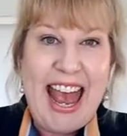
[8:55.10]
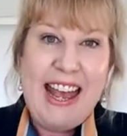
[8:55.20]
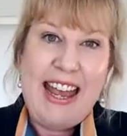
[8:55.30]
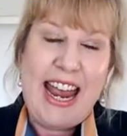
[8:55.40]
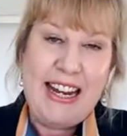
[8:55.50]

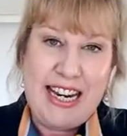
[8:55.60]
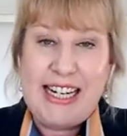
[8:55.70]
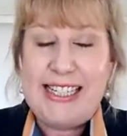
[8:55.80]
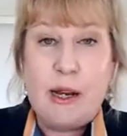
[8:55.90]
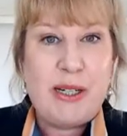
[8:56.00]
And the
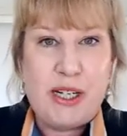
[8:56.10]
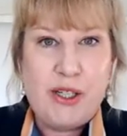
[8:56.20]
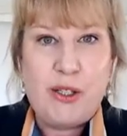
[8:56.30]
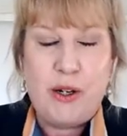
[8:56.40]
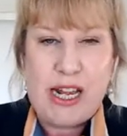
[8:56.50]
exceptions
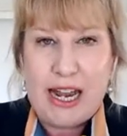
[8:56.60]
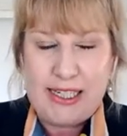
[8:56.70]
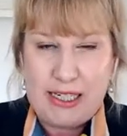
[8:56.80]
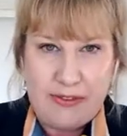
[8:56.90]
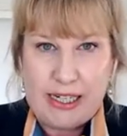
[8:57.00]
to that
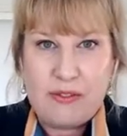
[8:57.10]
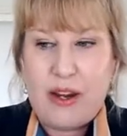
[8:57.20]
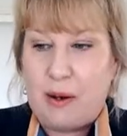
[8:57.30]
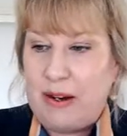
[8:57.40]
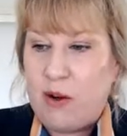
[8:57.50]
is if there's
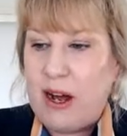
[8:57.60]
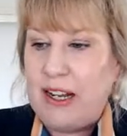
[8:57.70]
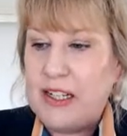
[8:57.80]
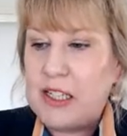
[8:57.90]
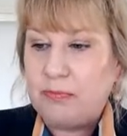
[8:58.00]
family
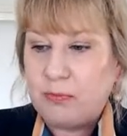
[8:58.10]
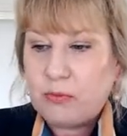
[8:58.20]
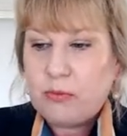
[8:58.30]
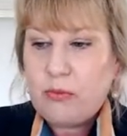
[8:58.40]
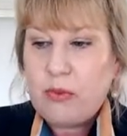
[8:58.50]
violence.
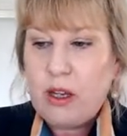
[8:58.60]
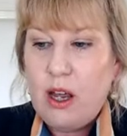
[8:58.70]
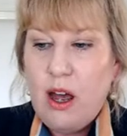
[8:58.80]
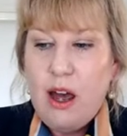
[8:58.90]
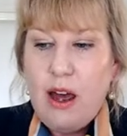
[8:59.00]

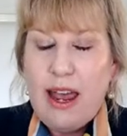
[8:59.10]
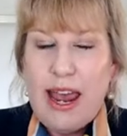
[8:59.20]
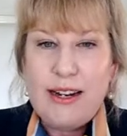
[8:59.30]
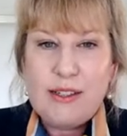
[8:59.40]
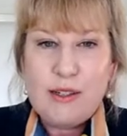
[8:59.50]

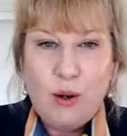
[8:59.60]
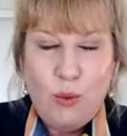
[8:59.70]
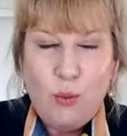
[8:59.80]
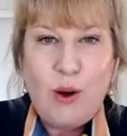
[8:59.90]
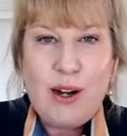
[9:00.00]
And
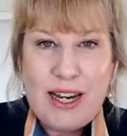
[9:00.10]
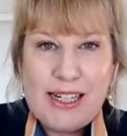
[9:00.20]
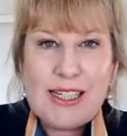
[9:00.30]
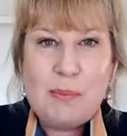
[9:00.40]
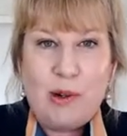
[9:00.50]
what
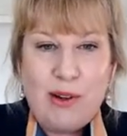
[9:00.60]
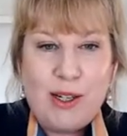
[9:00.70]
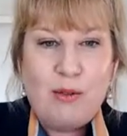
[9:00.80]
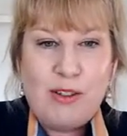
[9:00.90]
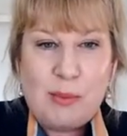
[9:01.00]
is
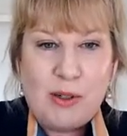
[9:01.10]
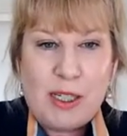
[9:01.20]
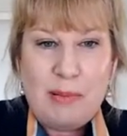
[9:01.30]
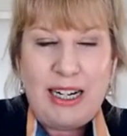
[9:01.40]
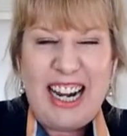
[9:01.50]
parental
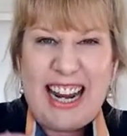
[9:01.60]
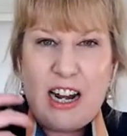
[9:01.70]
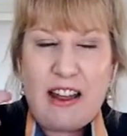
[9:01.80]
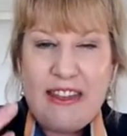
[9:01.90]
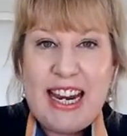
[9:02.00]
responsibility? And
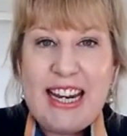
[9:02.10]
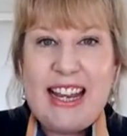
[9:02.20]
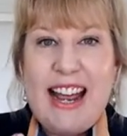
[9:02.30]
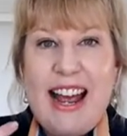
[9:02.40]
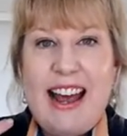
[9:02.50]
I think
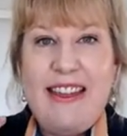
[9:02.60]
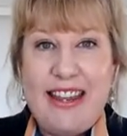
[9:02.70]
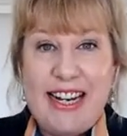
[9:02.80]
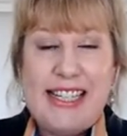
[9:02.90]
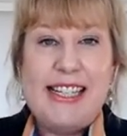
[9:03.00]

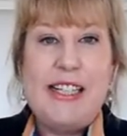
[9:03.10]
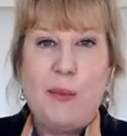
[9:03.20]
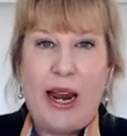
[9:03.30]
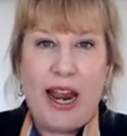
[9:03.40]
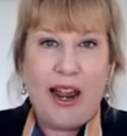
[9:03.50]
this is where